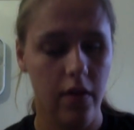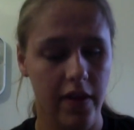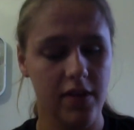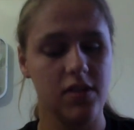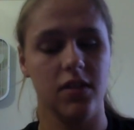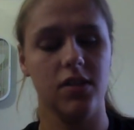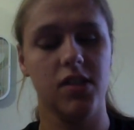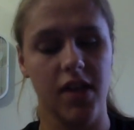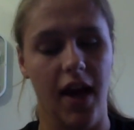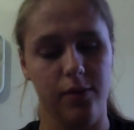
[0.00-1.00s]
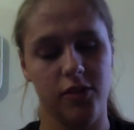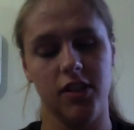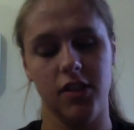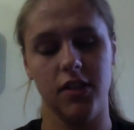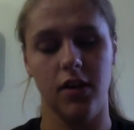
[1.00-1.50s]
This is
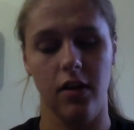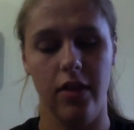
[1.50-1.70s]
Chapter